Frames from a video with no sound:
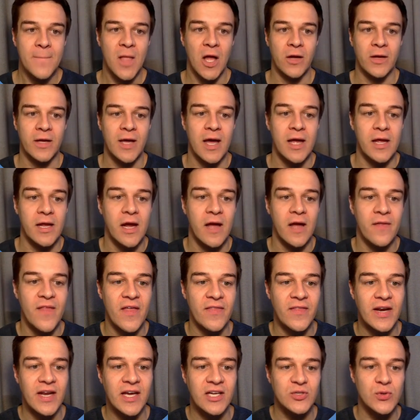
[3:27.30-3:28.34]
Okay, and then
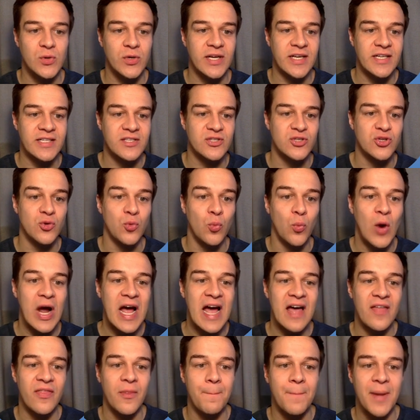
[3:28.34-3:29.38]
the next one is to
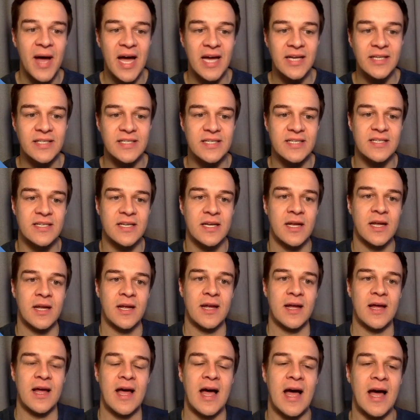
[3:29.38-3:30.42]
wear the pants,
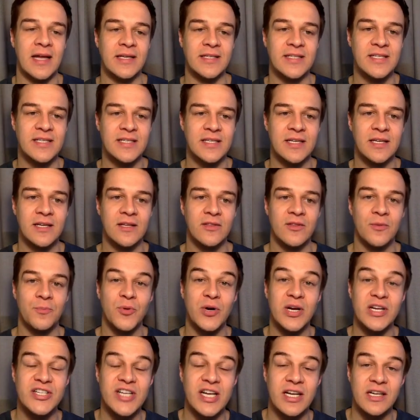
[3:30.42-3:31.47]
and the
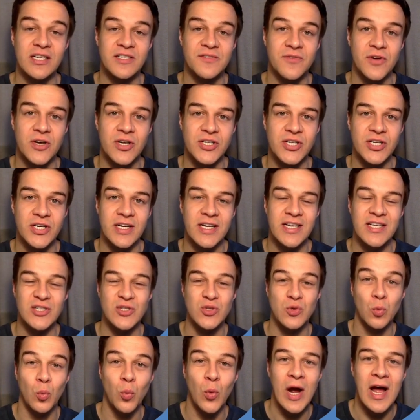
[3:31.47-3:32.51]
British English version is
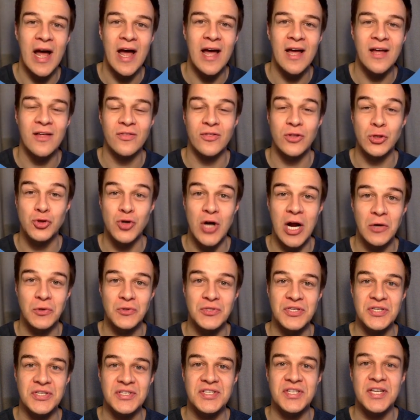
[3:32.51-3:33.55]
to wear the
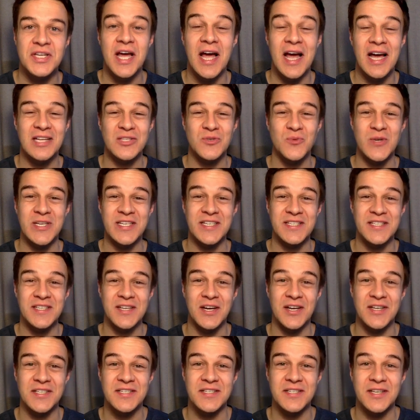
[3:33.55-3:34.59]
trousers, as we
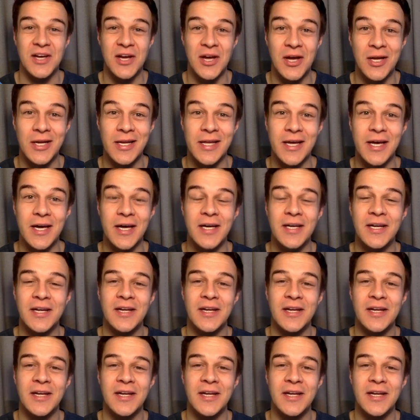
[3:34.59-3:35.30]
discussed earlier.